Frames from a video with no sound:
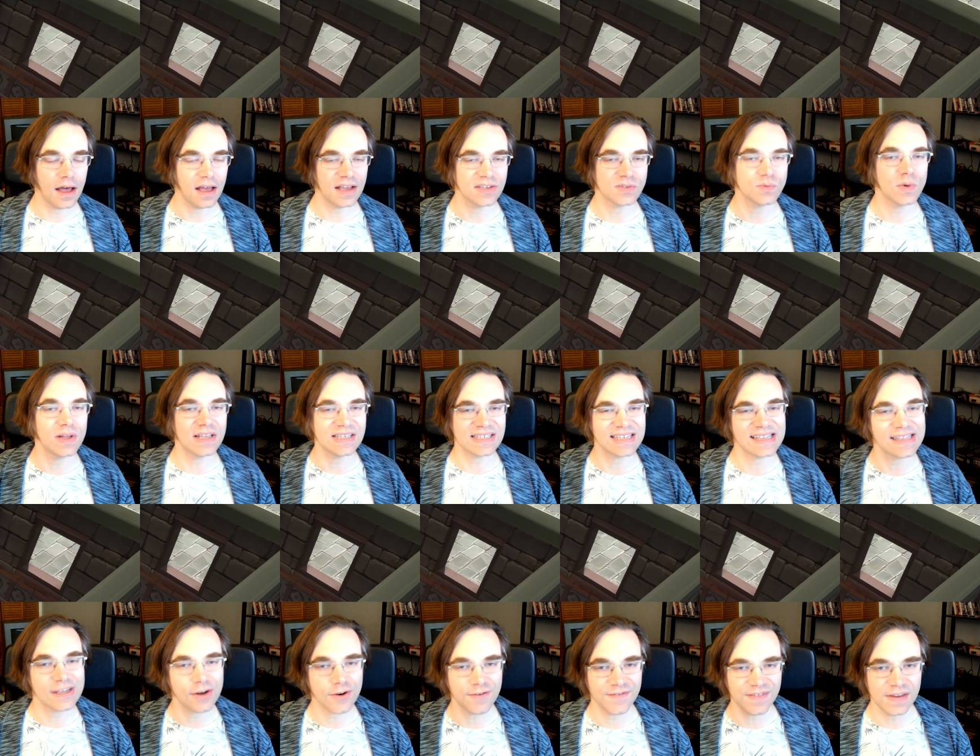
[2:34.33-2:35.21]
as well as
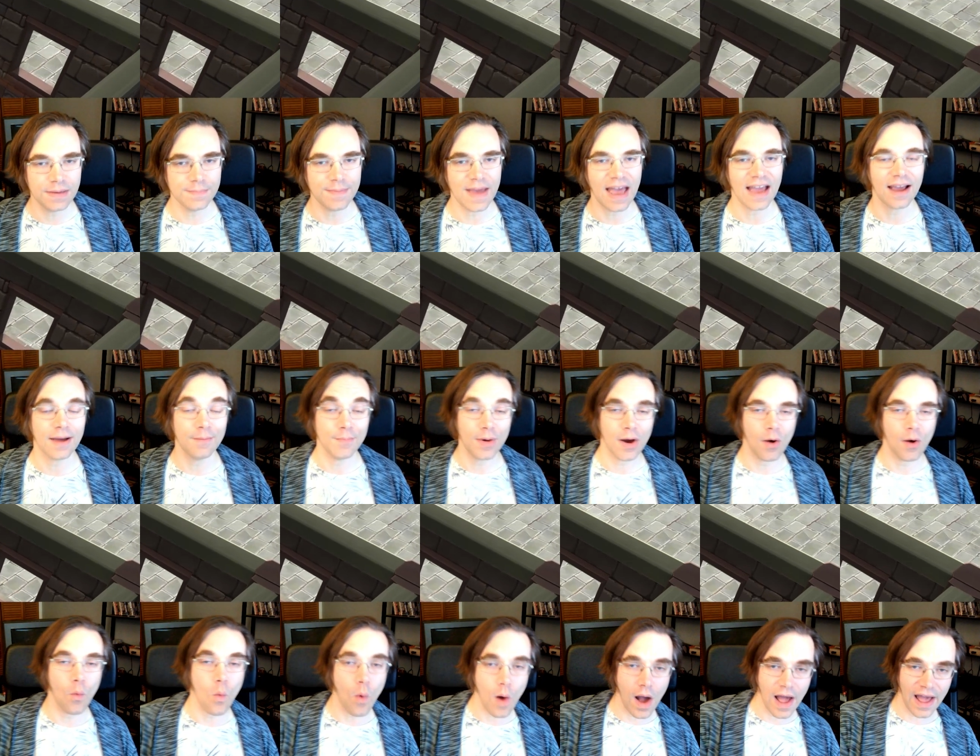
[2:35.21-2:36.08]
clear feedback
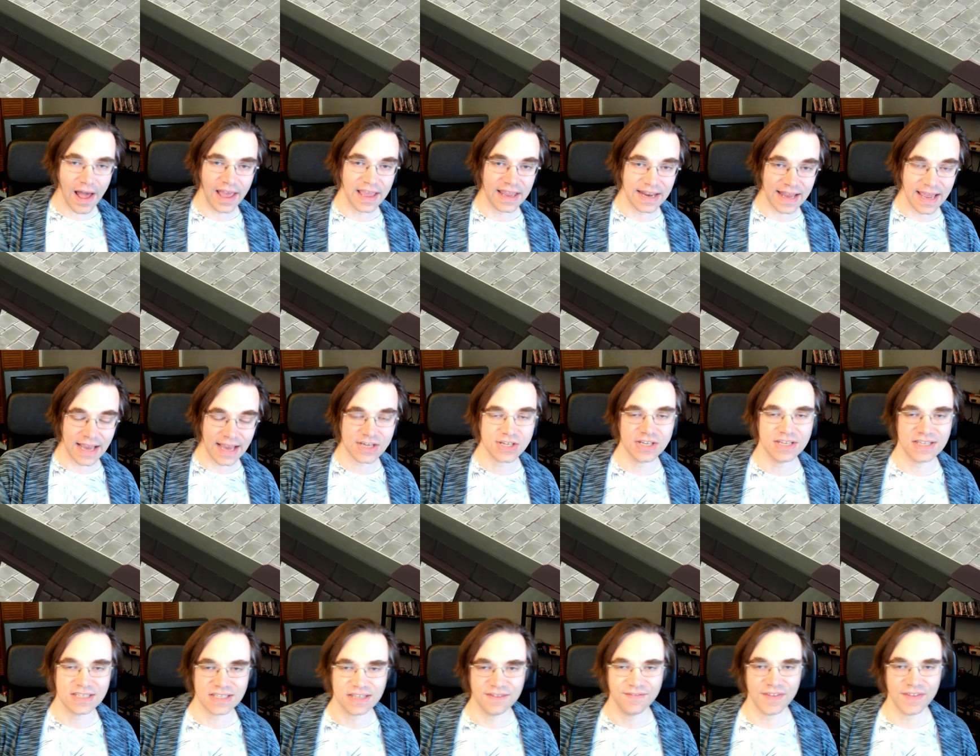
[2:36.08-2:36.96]
about why an action
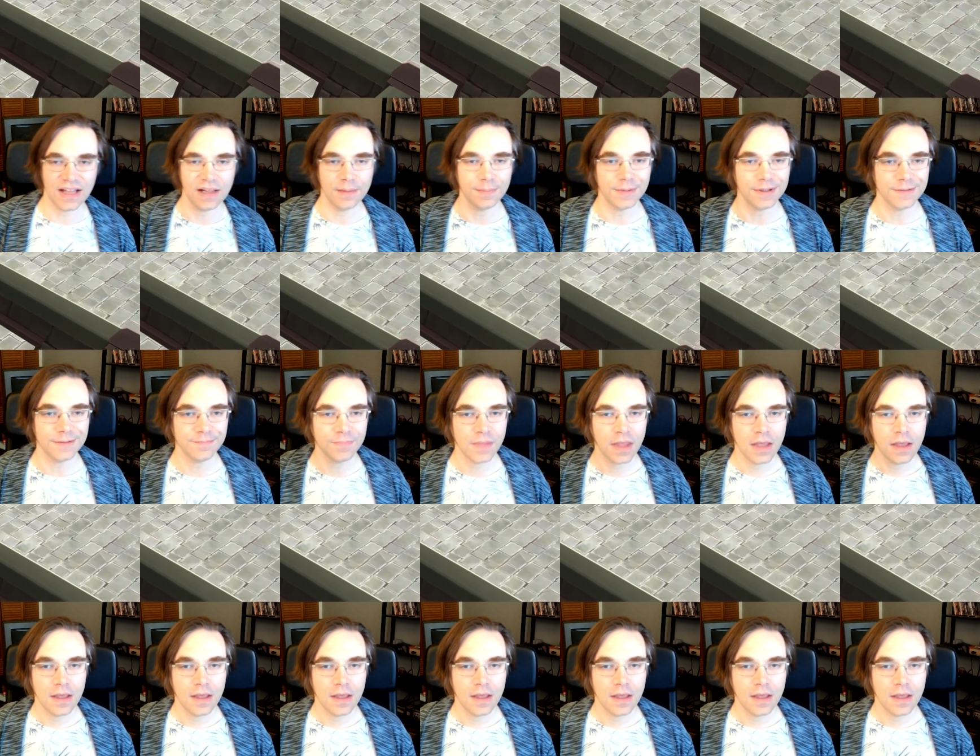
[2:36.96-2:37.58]
isn't available.